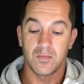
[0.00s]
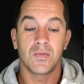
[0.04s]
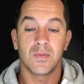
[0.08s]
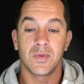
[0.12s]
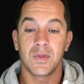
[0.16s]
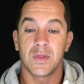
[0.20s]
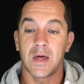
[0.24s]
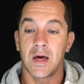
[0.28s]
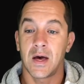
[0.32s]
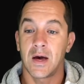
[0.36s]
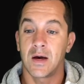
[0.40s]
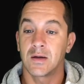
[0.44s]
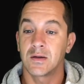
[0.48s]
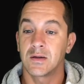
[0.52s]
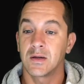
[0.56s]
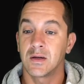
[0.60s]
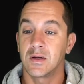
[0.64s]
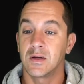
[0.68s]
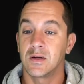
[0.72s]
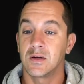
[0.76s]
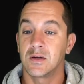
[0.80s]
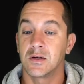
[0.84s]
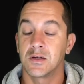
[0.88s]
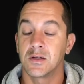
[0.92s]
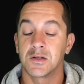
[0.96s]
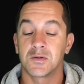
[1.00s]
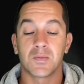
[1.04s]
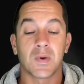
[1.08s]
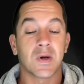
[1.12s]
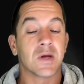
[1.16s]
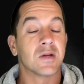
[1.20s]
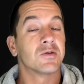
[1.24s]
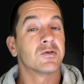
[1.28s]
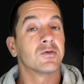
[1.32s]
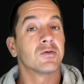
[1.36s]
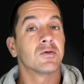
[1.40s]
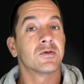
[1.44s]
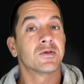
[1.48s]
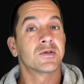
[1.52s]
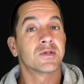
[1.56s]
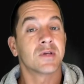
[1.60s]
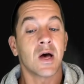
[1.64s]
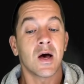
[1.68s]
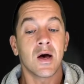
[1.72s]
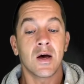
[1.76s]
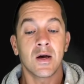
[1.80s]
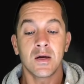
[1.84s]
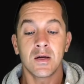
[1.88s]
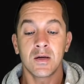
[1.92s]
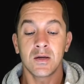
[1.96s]
That is Paint Tool
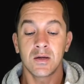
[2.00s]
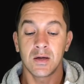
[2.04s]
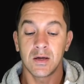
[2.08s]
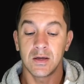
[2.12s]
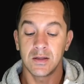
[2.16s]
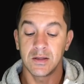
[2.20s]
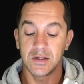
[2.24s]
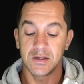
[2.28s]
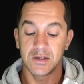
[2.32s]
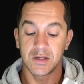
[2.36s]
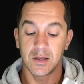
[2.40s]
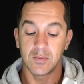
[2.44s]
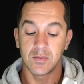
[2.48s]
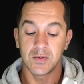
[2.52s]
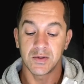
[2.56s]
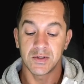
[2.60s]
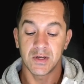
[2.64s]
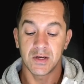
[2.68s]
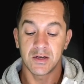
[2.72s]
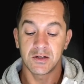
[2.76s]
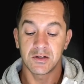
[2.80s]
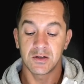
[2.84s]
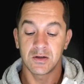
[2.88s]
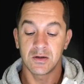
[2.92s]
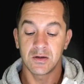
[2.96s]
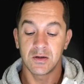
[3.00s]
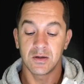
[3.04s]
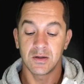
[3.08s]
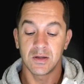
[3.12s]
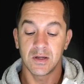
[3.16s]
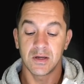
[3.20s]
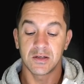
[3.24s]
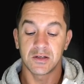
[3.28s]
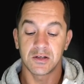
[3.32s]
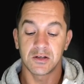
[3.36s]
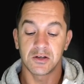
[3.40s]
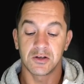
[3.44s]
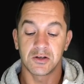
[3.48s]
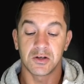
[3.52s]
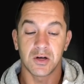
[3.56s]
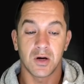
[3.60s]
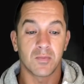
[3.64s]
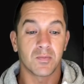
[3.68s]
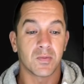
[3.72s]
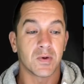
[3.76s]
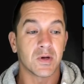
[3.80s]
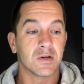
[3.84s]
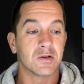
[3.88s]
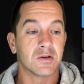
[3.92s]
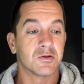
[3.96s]
SAI and the stabilization. Let's
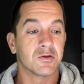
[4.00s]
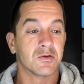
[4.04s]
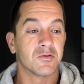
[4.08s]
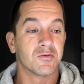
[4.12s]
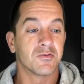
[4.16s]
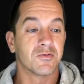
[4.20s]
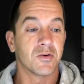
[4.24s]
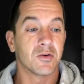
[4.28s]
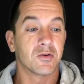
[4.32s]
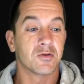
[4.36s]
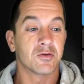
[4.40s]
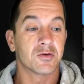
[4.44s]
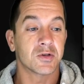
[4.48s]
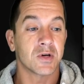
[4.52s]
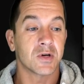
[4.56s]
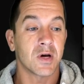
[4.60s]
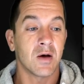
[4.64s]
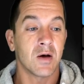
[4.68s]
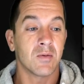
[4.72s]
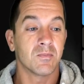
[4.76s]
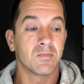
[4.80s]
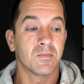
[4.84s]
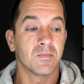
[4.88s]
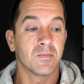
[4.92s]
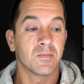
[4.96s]
jump into Photoshop.